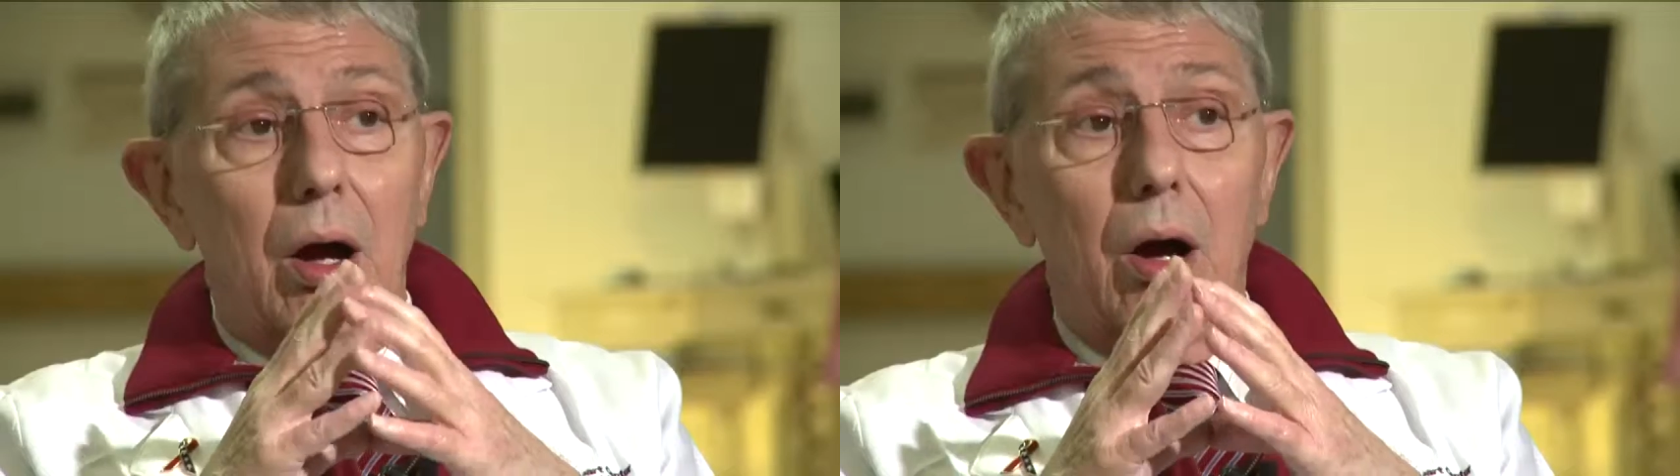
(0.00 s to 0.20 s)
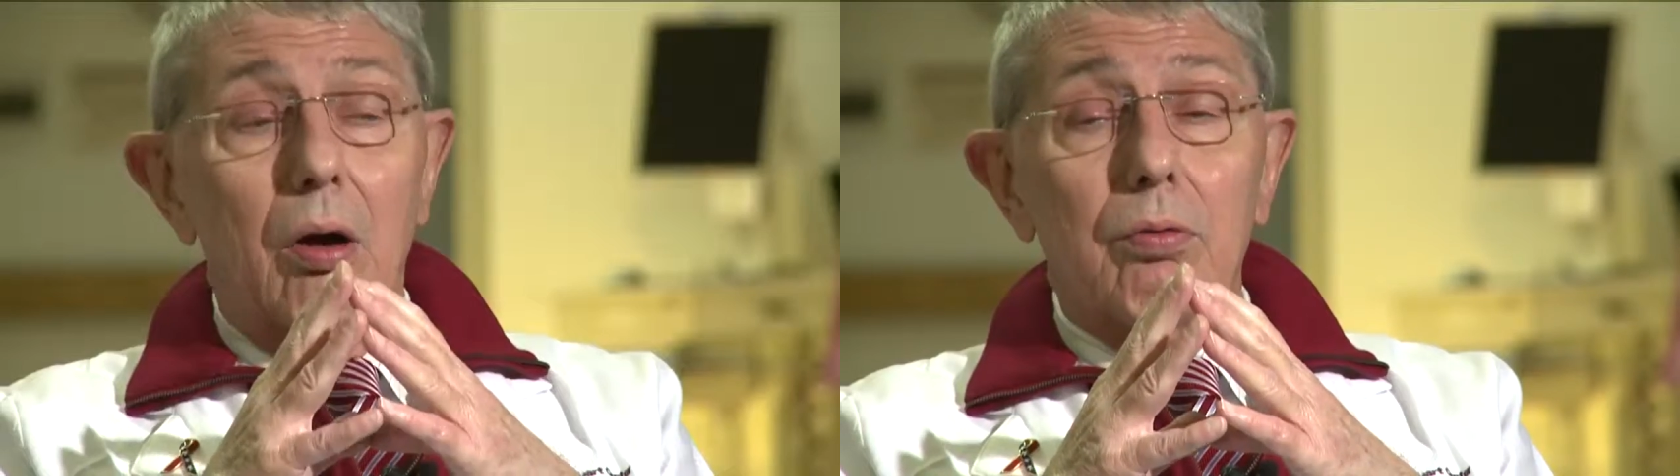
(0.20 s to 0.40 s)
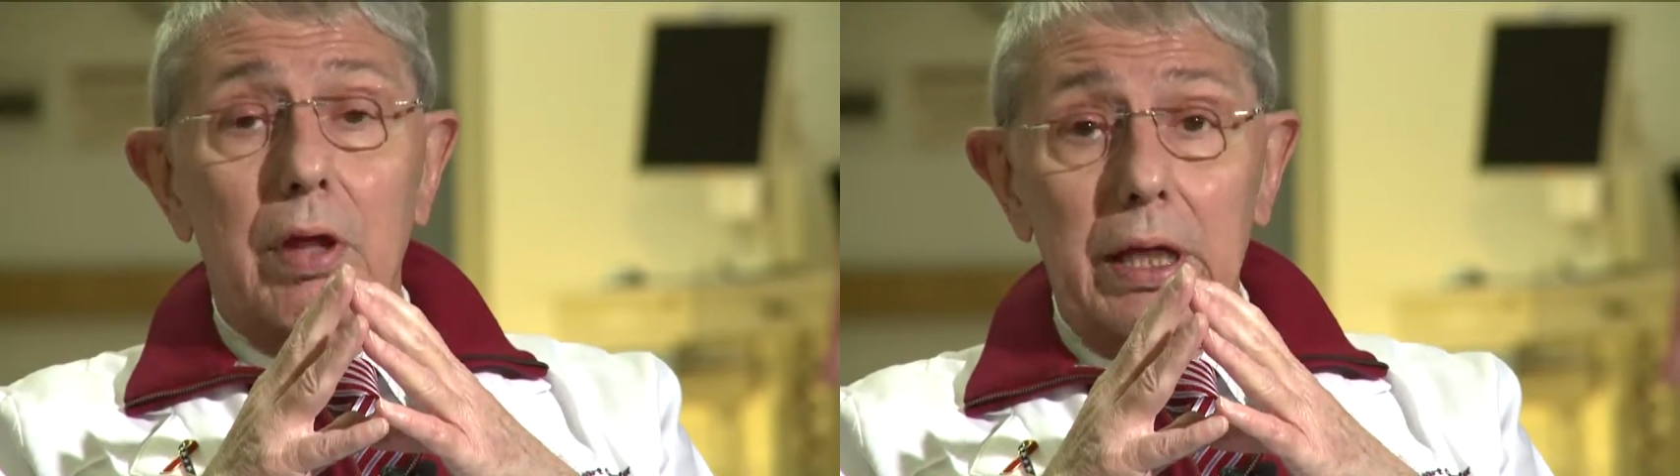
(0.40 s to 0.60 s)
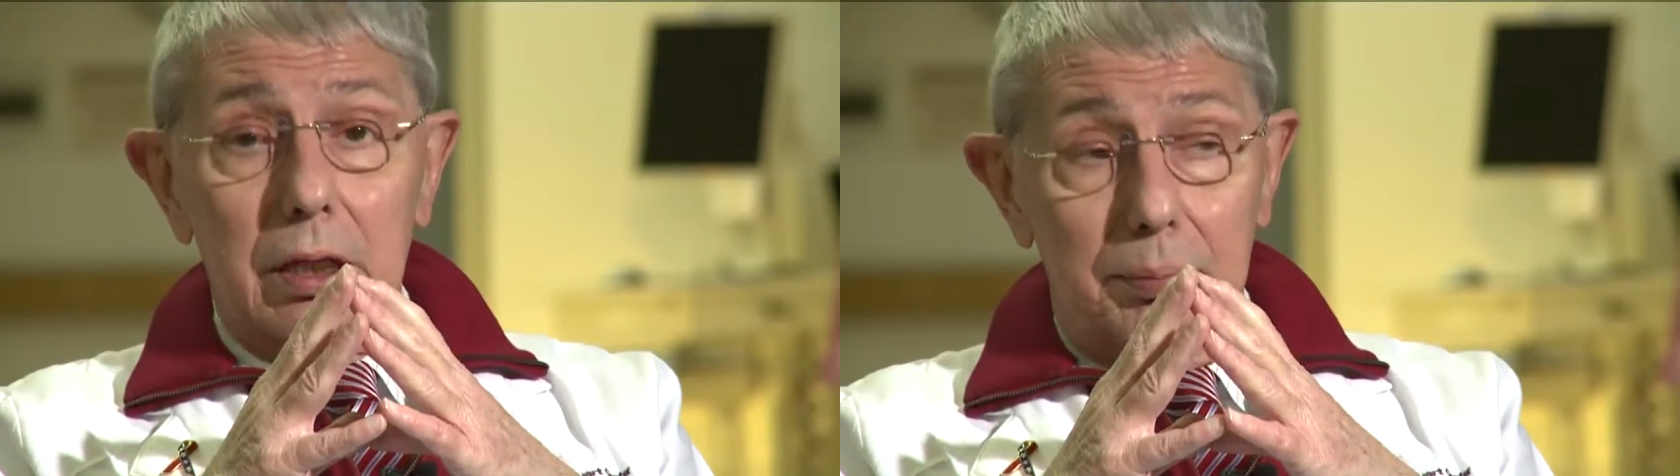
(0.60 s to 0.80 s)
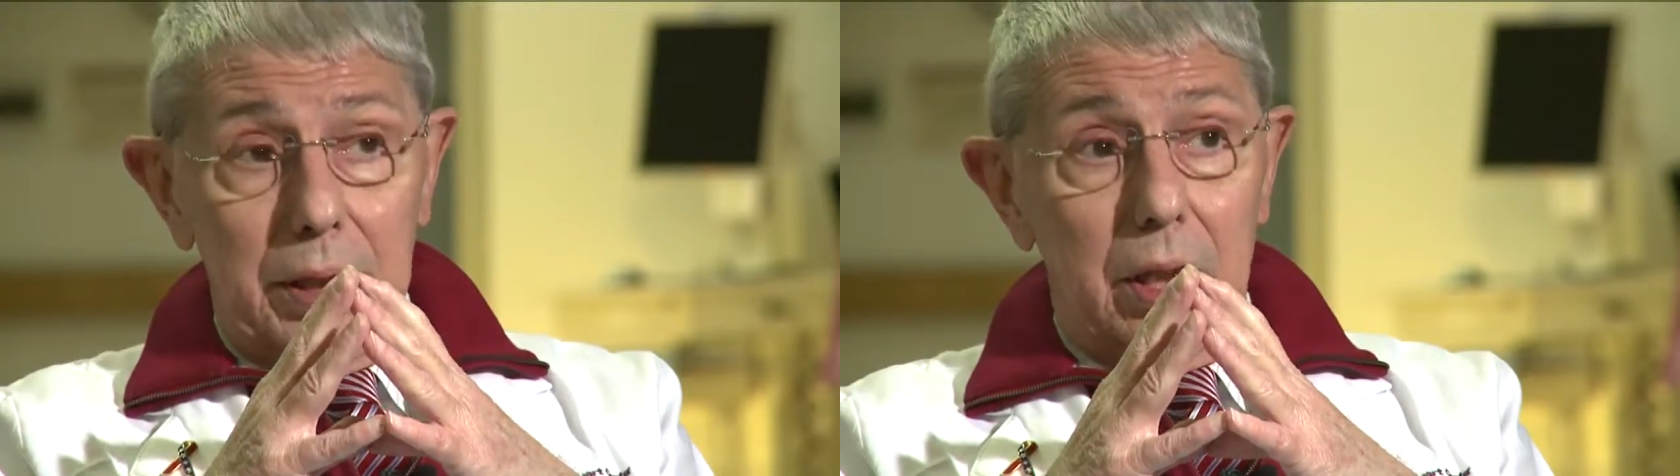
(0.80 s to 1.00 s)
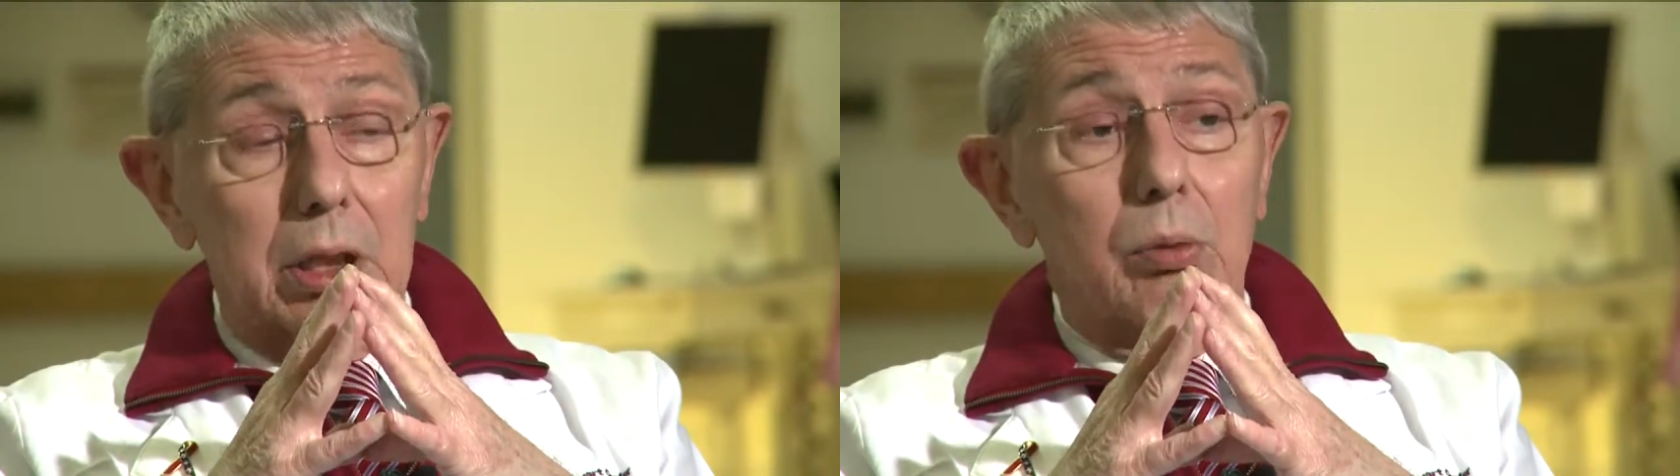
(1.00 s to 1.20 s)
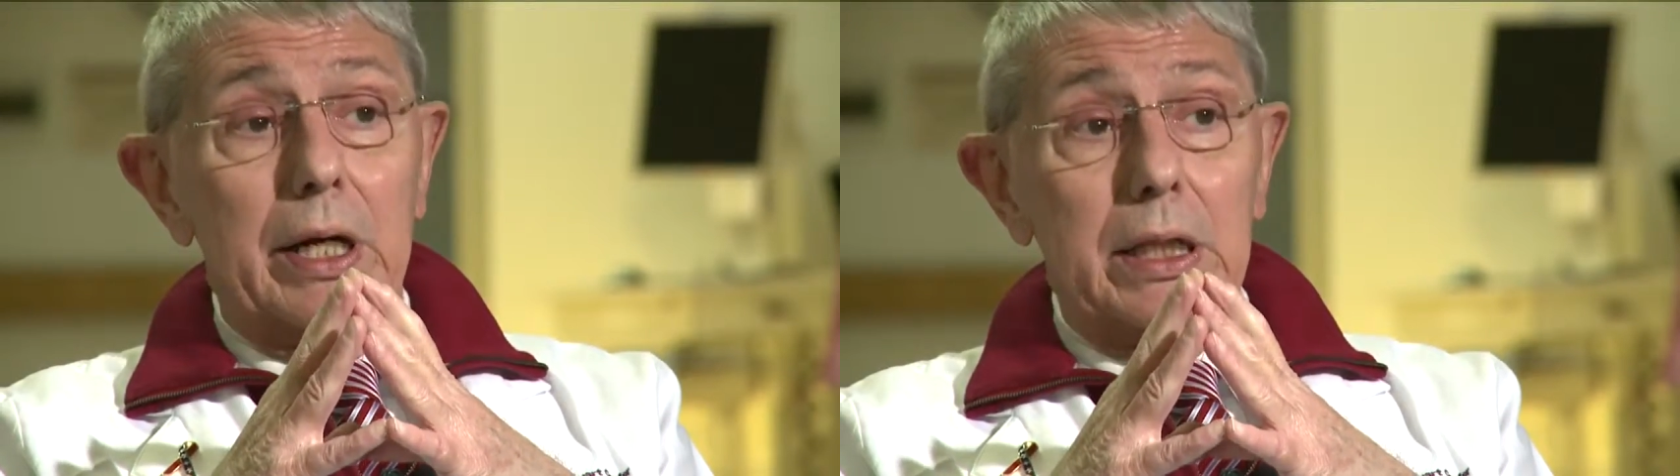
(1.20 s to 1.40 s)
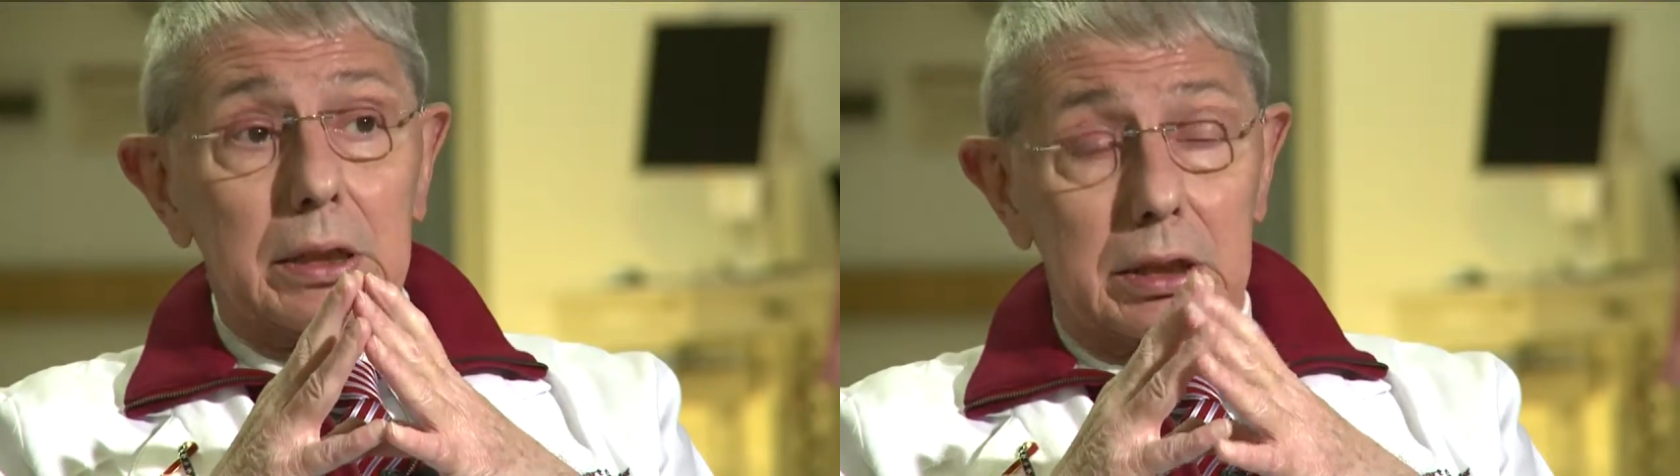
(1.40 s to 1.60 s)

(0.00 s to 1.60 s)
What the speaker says: Oh, they could be on the waiting